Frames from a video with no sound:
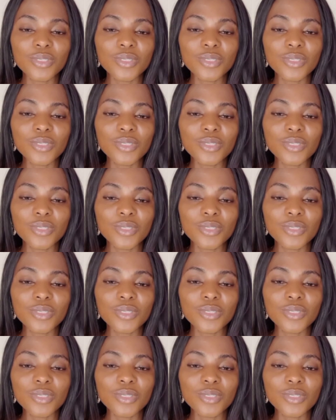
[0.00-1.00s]

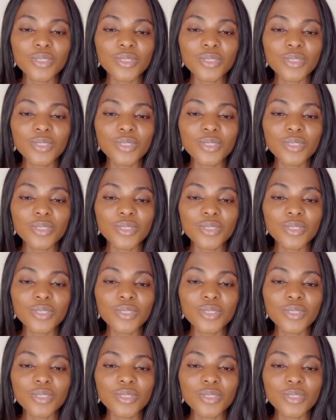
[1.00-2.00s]

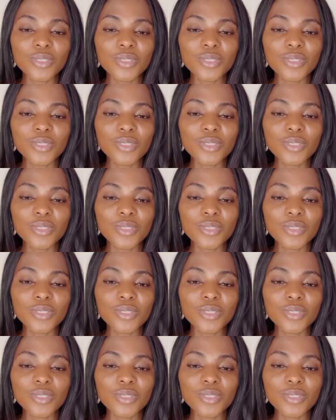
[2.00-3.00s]

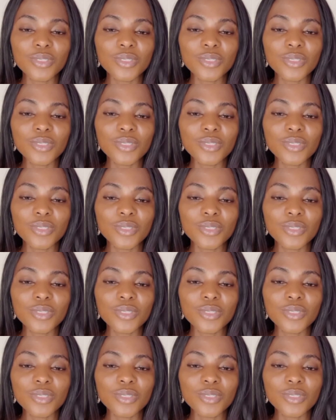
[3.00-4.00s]

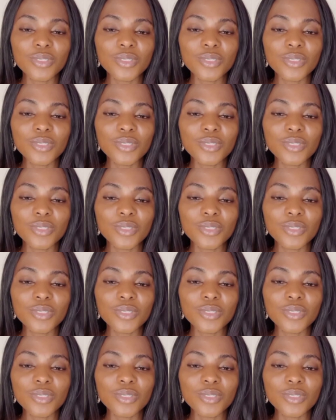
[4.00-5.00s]

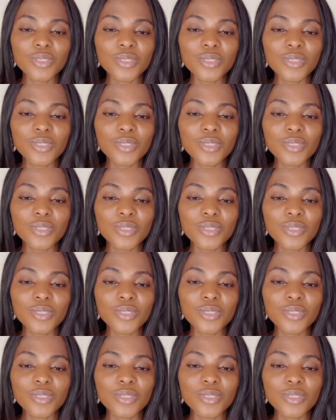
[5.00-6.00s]
This is a still picture; no speech is visible.